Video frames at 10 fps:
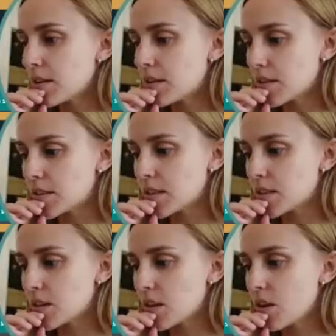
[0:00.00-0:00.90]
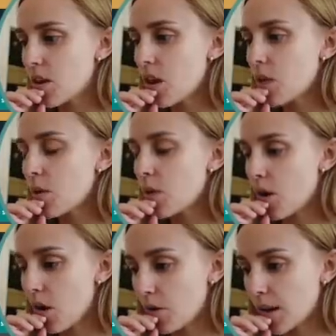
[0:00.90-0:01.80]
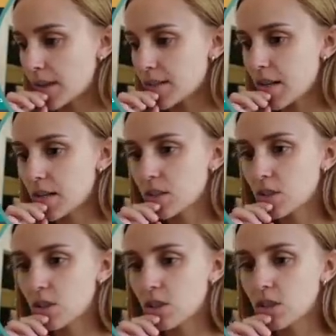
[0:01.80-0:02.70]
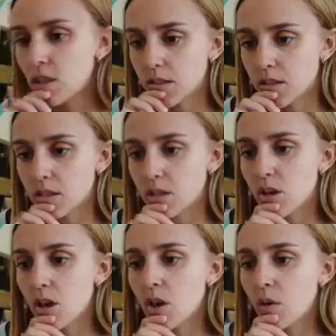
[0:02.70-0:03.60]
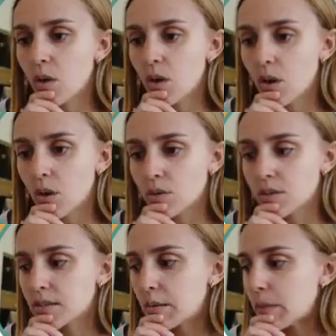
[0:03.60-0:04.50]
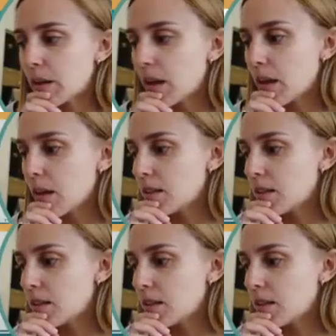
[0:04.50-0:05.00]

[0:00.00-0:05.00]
This is a no, own identical. This is a no, own similar.